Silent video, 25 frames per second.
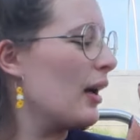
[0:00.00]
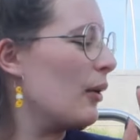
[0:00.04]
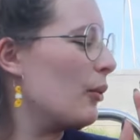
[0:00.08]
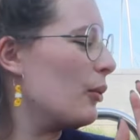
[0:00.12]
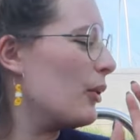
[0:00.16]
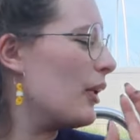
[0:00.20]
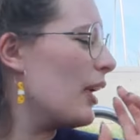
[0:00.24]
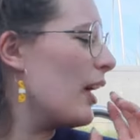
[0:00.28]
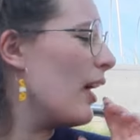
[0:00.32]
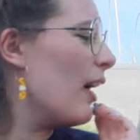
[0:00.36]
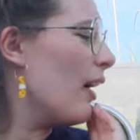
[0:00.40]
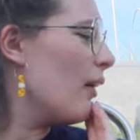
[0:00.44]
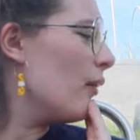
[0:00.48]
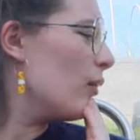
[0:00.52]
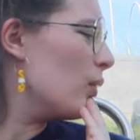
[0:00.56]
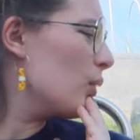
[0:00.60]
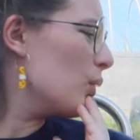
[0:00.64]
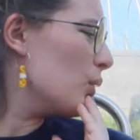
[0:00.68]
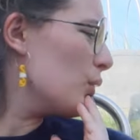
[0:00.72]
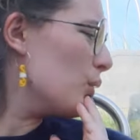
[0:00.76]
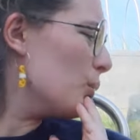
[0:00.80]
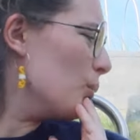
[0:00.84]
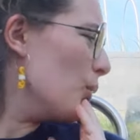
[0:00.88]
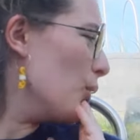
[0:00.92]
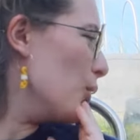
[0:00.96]
We have,
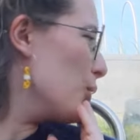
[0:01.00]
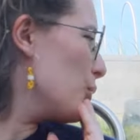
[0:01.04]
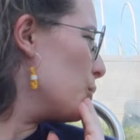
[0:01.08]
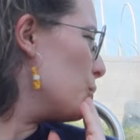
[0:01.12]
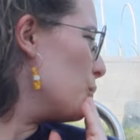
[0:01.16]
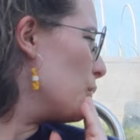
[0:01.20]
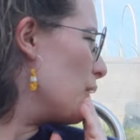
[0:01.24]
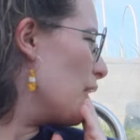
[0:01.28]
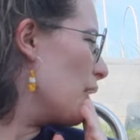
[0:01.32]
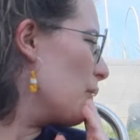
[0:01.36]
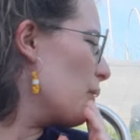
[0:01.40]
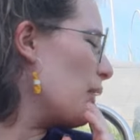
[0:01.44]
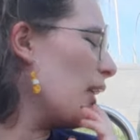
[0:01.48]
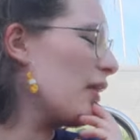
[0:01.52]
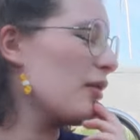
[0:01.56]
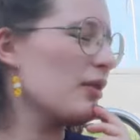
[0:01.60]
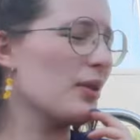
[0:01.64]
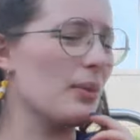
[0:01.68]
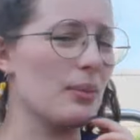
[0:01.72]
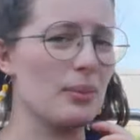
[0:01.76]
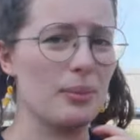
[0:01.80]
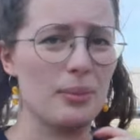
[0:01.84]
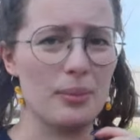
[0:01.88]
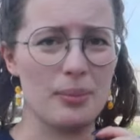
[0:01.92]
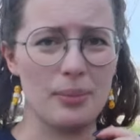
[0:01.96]
what more do we have? We have
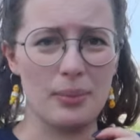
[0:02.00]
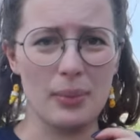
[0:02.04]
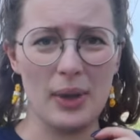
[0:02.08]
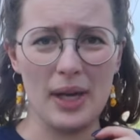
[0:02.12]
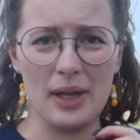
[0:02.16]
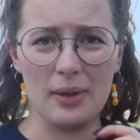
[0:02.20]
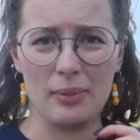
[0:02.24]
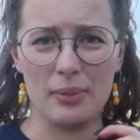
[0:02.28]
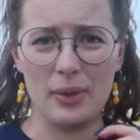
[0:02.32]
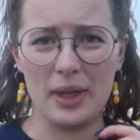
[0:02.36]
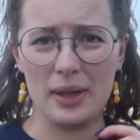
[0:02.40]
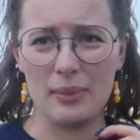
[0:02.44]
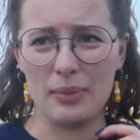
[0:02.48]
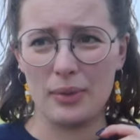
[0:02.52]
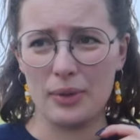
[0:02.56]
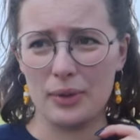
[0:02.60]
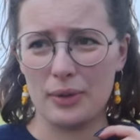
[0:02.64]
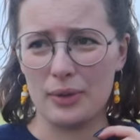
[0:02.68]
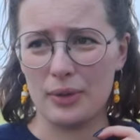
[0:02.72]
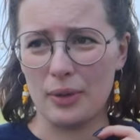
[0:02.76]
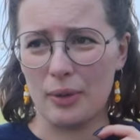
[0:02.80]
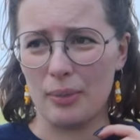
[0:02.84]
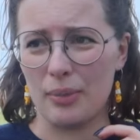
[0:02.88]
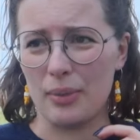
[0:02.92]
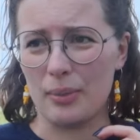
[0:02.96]
some bell
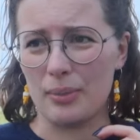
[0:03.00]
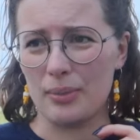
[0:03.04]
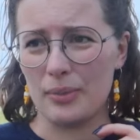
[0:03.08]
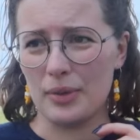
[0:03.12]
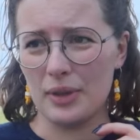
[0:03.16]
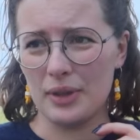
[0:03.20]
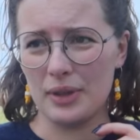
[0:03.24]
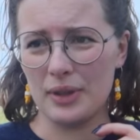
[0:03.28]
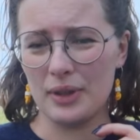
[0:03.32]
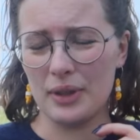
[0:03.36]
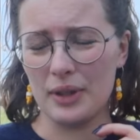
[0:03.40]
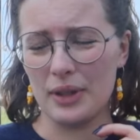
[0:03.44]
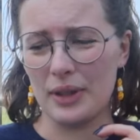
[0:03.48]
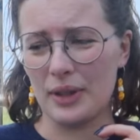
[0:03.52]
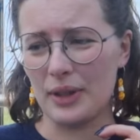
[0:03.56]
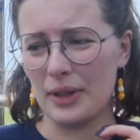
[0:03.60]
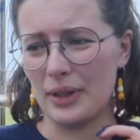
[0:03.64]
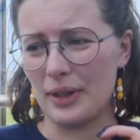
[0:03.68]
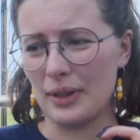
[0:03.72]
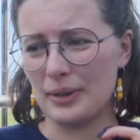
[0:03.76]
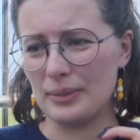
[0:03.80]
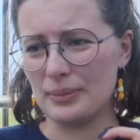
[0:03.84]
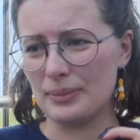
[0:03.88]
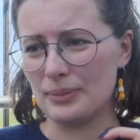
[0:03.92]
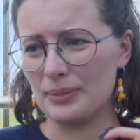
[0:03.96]
pepper
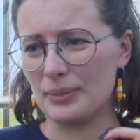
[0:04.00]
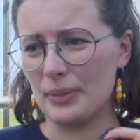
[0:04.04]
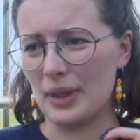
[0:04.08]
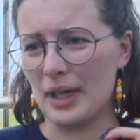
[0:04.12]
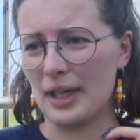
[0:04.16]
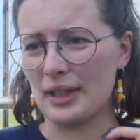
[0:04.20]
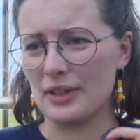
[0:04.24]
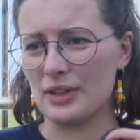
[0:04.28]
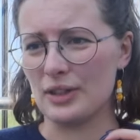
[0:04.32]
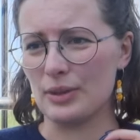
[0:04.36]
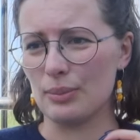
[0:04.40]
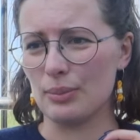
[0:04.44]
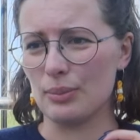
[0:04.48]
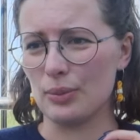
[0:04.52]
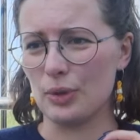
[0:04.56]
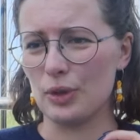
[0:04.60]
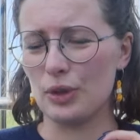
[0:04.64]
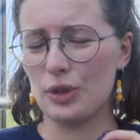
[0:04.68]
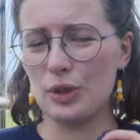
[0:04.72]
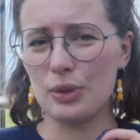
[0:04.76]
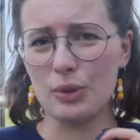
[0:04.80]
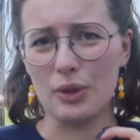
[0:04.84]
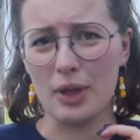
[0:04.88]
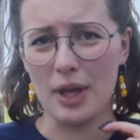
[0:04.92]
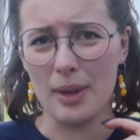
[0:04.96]
um, and some
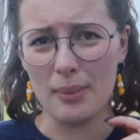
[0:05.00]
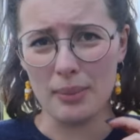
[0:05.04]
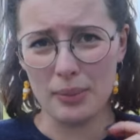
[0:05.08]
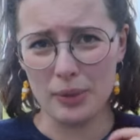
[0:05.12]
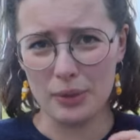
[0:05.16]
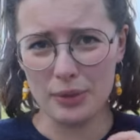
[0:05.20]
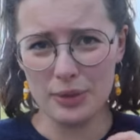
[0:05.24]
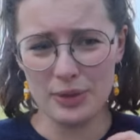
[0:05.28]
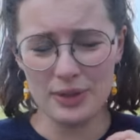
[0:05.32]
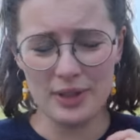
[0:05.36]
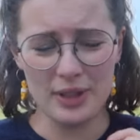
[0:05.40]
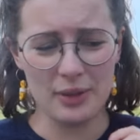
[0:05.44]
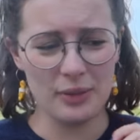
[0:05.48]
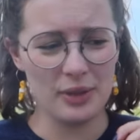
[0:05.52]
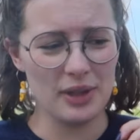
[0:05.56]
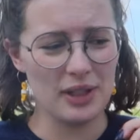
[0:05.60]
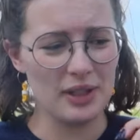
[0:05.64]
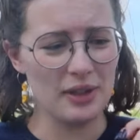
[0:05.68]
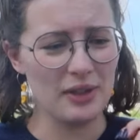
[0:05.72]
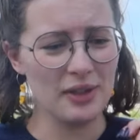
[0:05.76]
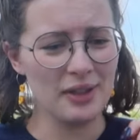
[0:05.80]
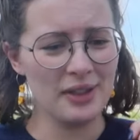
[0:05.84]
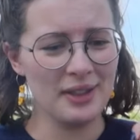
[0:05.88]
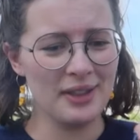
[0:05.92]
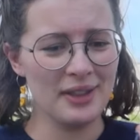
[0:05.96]
cucumbers out
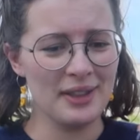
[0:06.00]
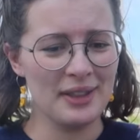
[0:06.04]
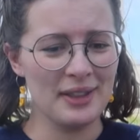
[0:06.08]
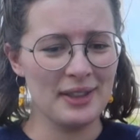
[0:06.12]
here